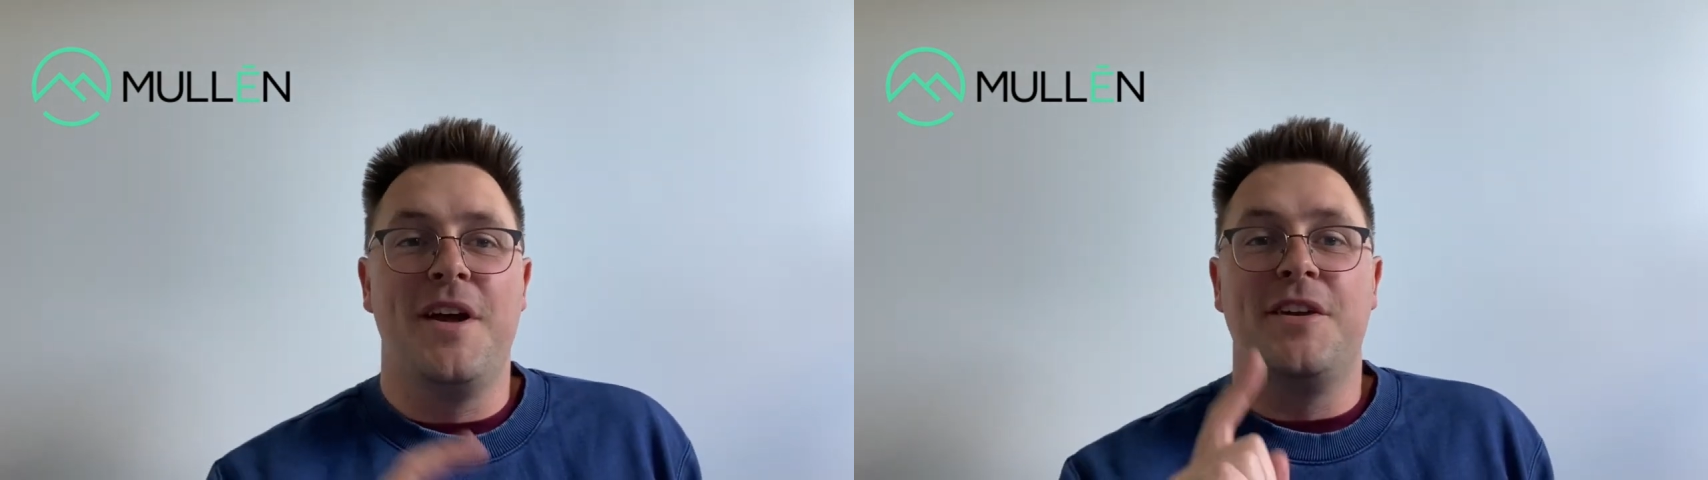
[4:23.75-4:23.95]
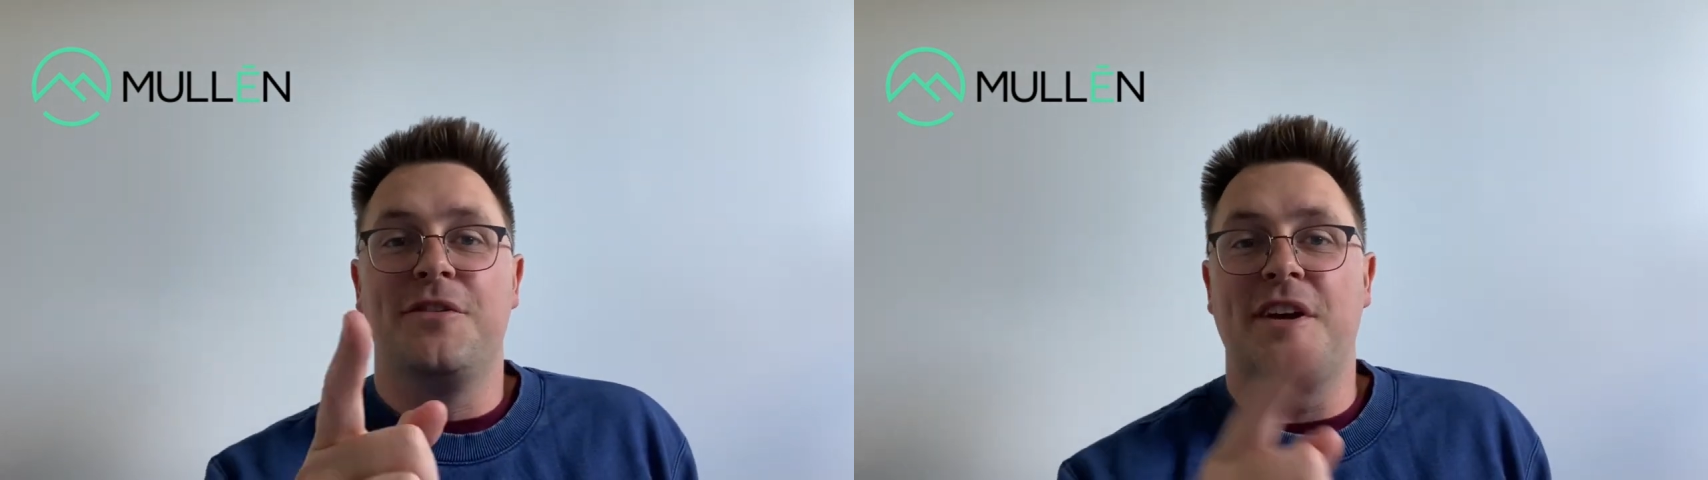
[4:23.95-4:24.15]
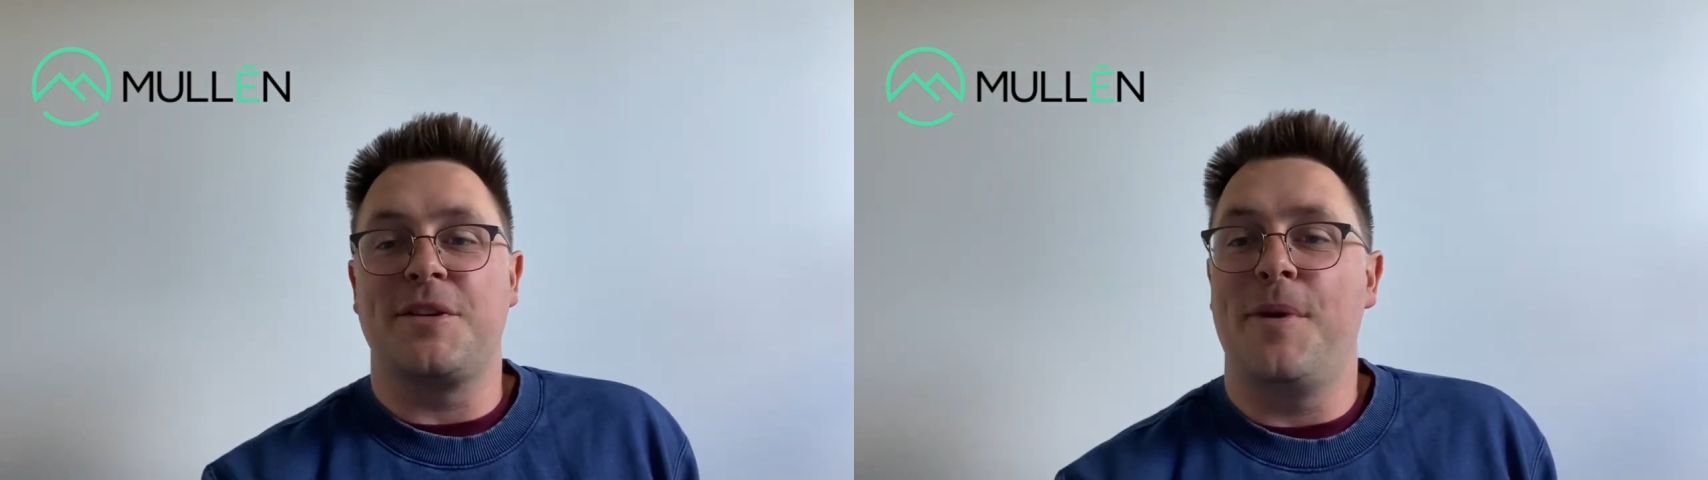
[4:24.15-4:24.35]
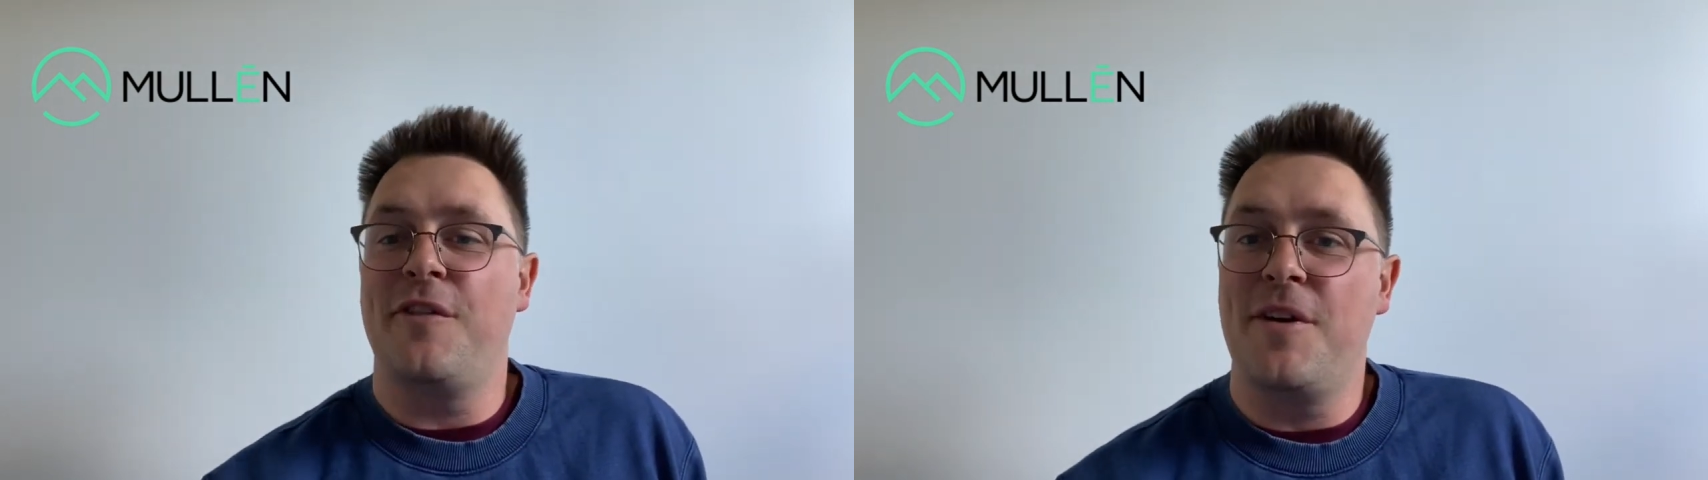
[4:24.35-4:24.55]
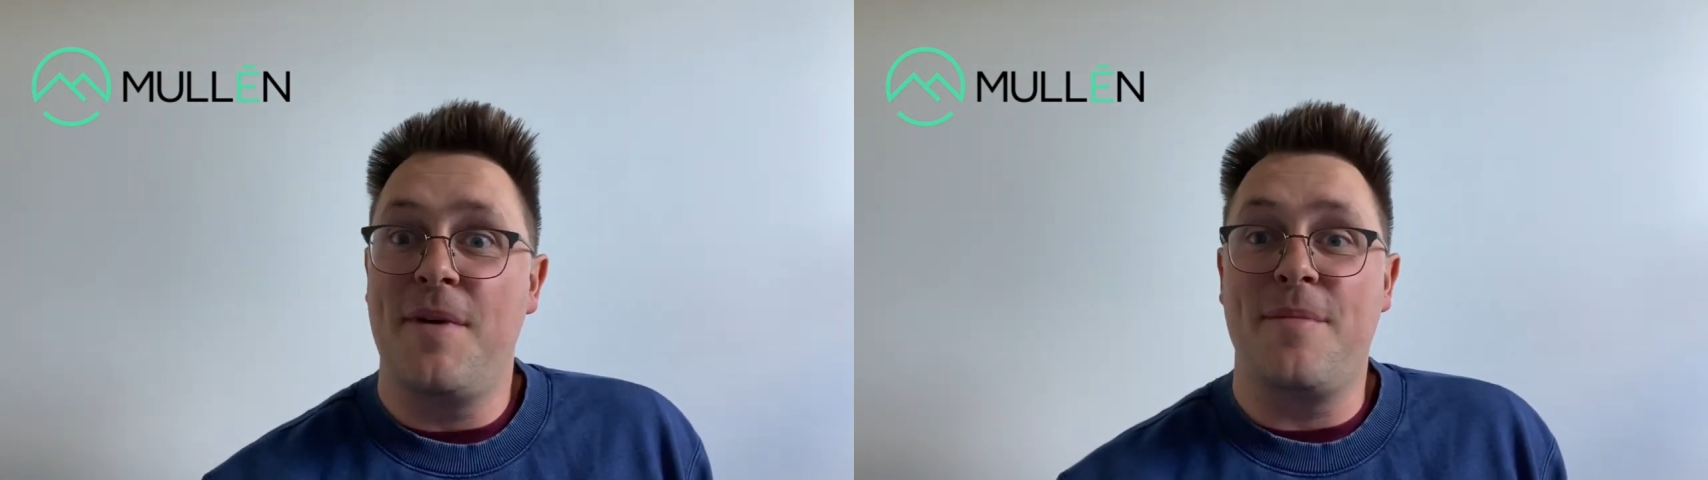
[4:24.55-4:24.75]
Until next time,
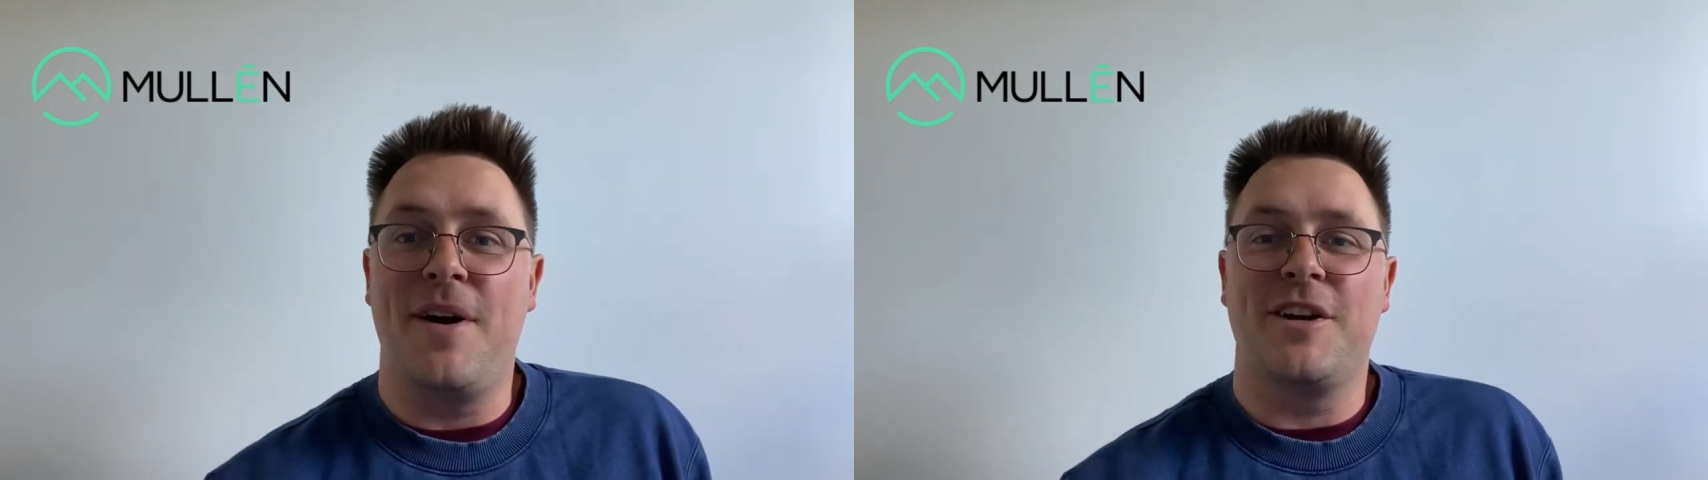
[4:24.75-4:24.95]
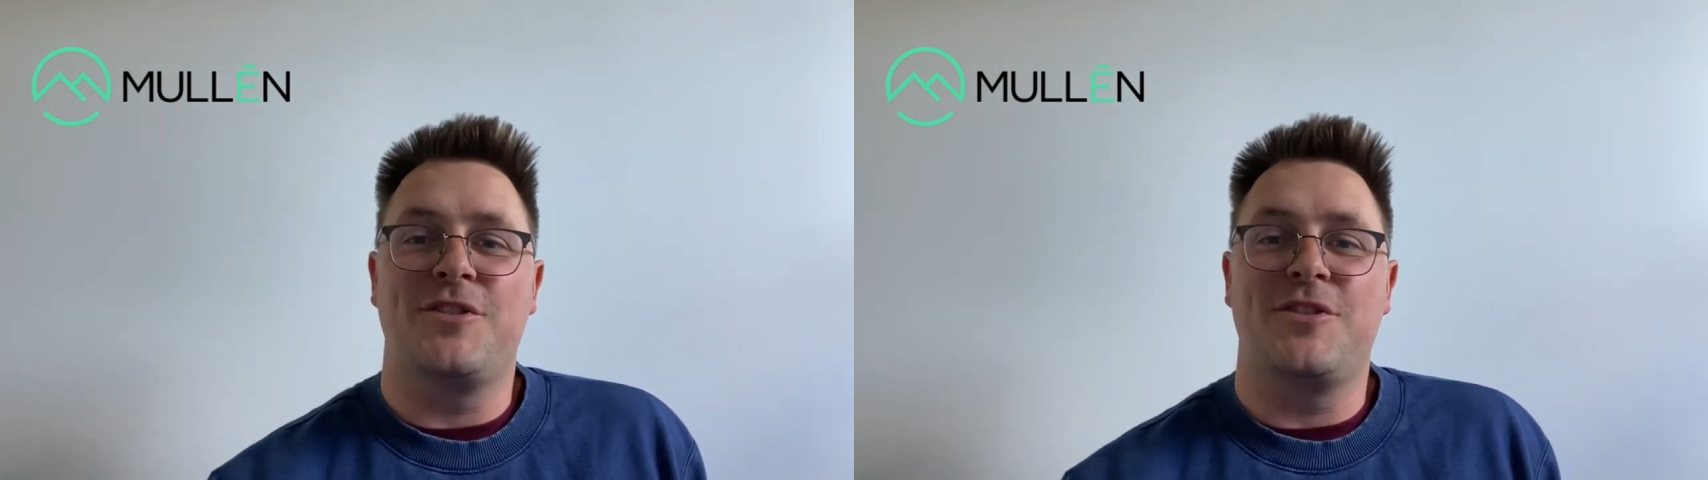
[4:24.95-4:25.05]
everyone, may the markets